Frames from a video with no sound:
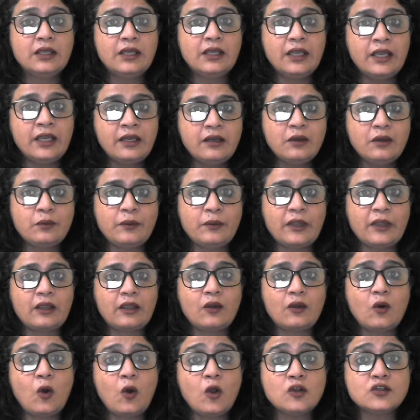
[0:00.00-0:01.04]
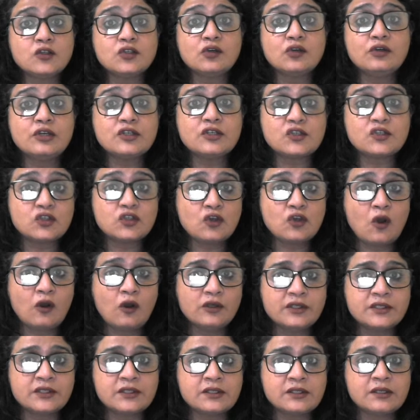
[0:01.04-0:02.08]
in a way, also
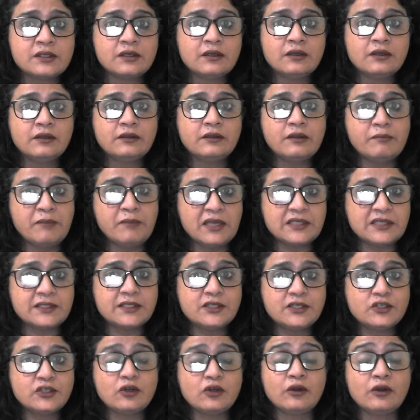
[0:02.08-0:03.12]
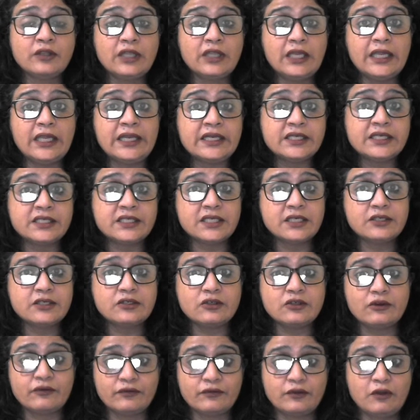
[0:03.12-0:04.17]
distorts the message or the intent
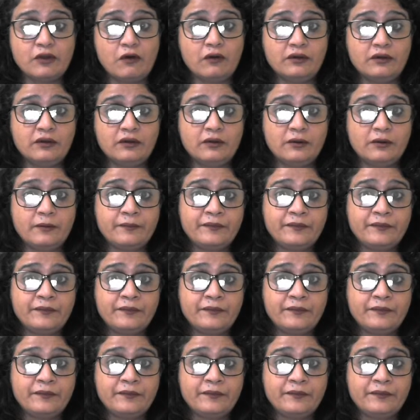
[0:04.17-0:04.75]
of the author.